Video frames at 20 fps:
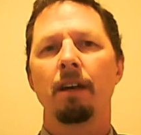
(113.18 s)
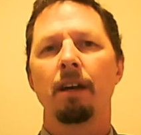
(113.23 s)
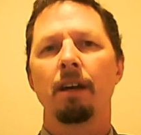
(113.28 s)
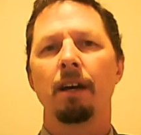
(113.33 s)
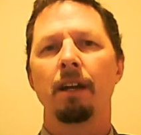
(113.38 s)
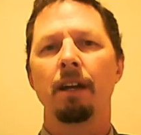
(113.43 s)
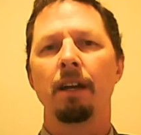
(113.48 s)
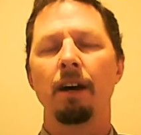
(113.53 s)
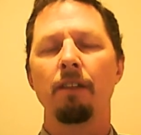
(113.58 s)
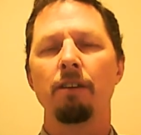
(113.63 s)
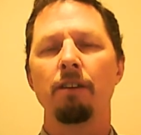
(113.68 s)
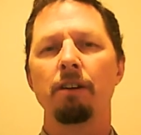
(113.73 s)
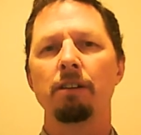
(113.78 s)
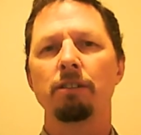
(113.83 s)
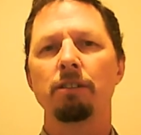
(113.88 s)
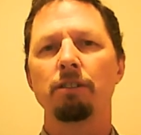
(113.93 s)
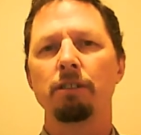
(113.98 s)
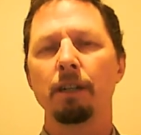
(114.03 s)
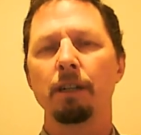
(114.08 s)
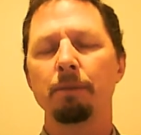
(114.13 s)
Another
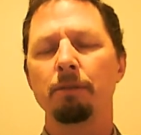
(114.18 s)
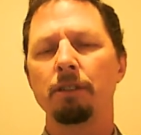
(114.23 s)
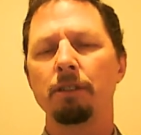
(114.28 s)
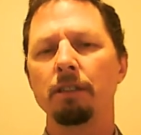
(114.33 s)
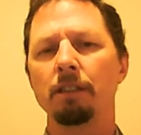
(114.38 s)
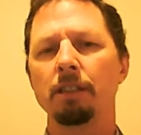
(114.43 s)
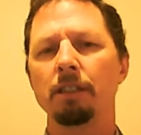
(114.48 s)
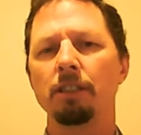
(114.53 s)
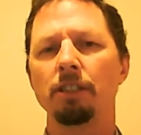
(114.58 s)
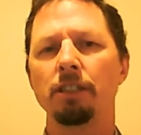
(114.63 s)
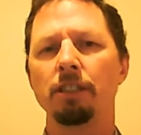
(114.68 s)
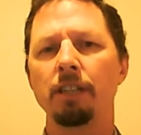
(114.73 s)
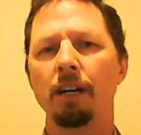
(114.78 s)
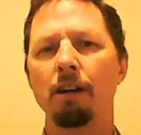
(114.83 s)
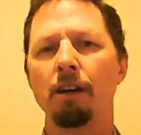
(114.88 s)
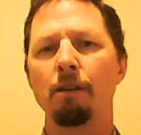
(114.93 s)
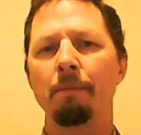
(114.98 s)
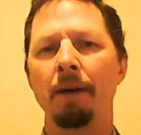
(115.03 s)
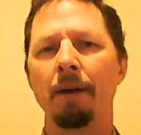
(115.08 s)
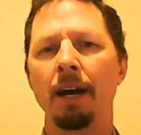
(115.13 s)
scripture is
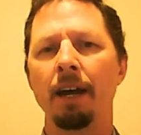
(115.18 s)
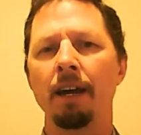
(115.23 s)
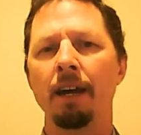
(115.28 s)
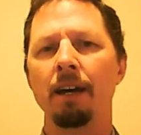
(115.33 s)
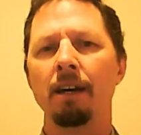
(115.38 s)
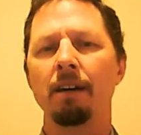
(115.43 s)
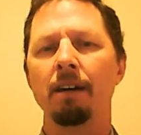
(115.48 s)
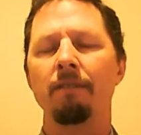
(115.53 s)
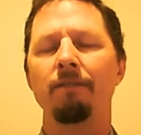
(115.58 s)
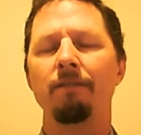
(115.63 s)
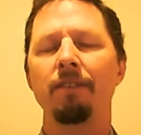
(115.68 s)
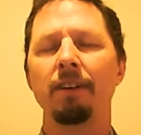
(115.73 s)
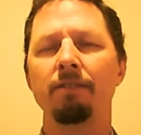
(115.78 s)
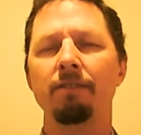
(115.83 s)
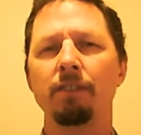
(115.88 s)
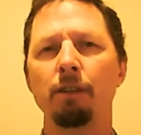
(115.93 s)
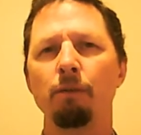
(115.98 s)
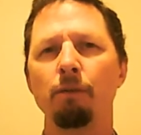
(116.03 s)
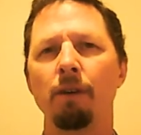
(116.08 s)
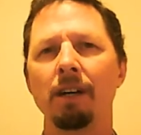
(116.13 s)
Jeremiah
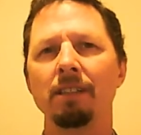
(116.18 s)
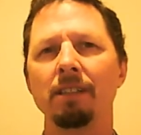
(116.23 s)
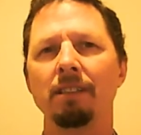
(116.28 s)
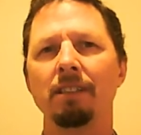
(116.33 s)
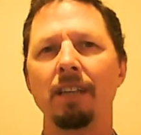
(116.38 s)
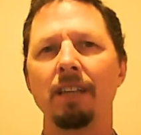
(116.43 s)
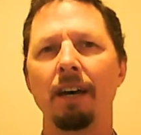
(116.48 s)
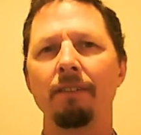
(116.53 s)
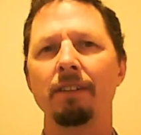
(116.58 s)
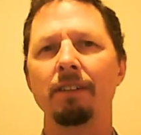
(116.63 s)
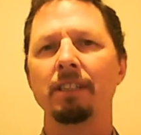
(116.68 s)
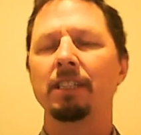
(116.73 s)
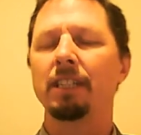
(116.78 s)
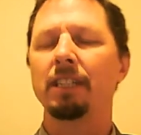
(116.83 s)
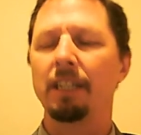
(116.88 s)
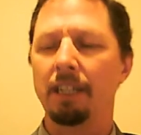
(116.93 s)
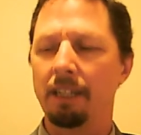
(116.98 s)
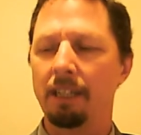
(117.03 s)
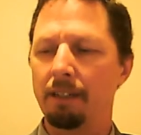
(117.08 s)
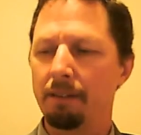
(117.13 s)

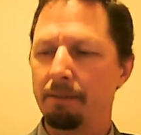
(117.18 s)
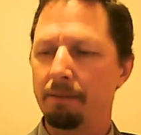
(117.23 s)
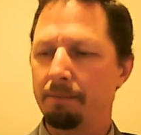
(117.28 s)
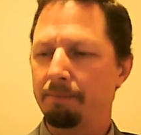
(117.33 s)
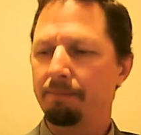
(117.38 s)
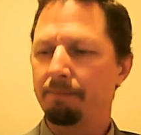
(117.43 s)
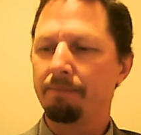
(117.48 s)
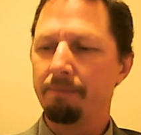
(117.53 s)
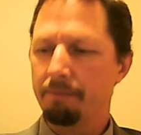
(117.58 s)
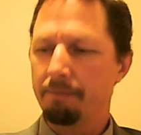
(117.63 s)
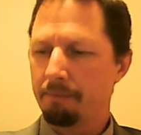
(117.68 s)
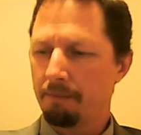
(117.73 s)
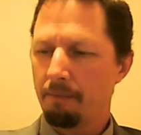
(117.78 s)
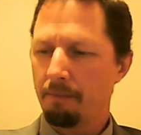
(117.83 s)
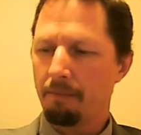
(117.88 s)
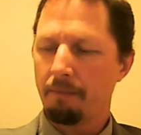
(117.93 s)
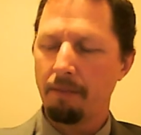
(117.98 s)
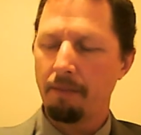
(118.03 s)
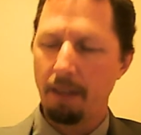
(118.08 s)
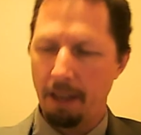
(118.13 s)
51:17,
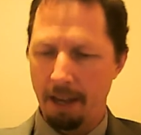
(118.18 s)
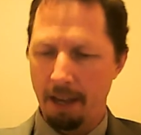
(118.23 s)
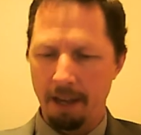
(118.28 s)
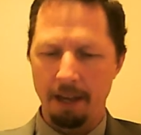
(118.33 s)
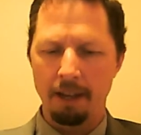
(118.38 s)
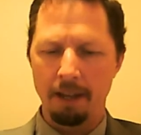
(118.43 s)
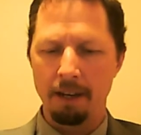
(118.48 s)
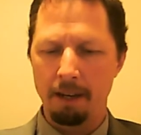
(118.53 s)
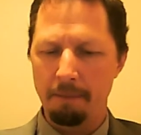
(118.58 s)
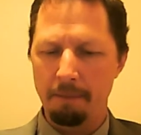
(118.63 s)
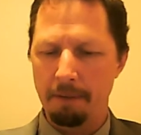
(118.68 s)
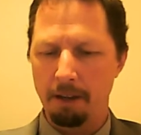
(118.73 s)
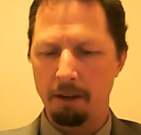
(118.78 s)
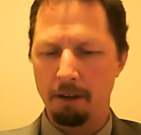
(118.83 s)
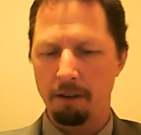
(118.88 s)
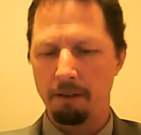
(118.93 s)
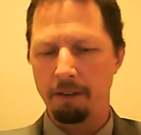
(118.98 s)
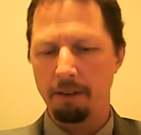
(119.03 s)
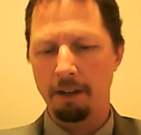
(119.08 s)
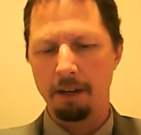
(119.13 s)
and let me
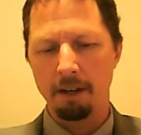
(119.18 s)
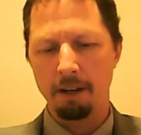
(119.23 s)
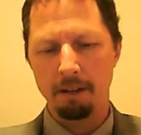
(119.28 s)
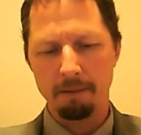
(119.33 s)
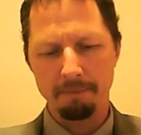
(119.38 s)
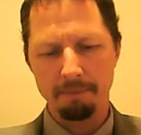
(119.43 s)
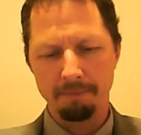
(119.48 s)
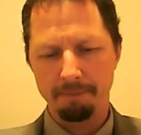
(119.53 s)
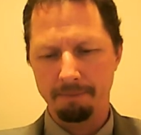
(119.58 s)
go there.